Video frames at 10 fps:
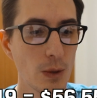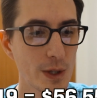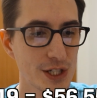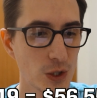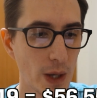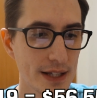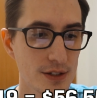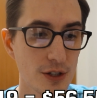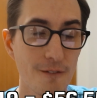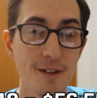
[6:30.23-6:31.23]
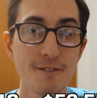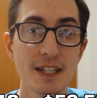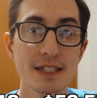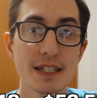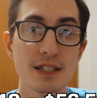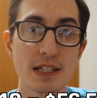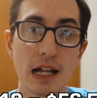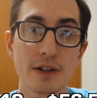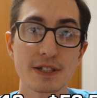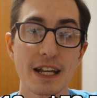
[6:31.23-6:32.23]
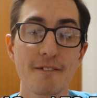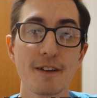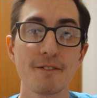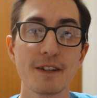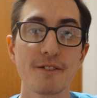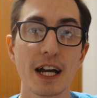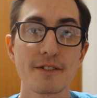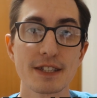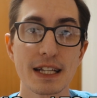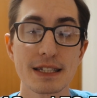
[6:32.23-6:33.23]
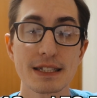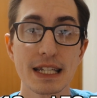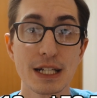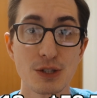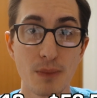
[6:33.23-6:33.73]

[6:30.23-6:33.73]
which equates to $56.55 each